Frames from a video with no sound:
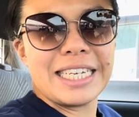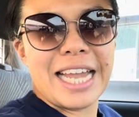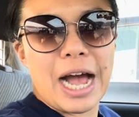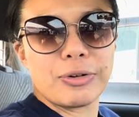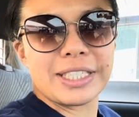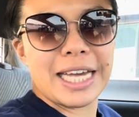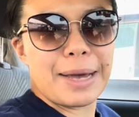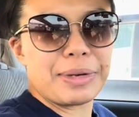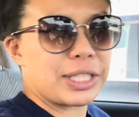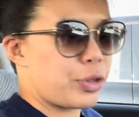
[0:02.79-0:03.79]
Now the
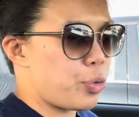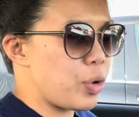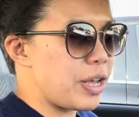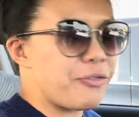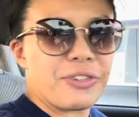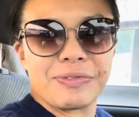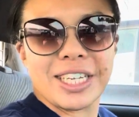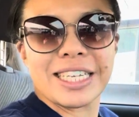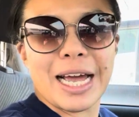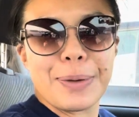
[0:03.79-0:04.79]
time is three
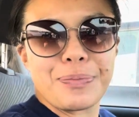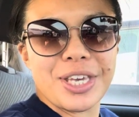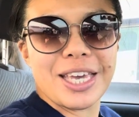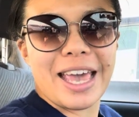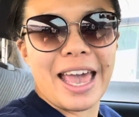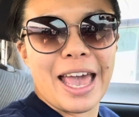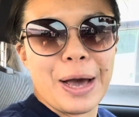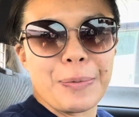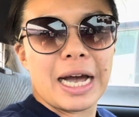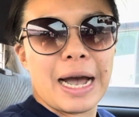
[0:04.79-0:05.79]
fifty-nine p m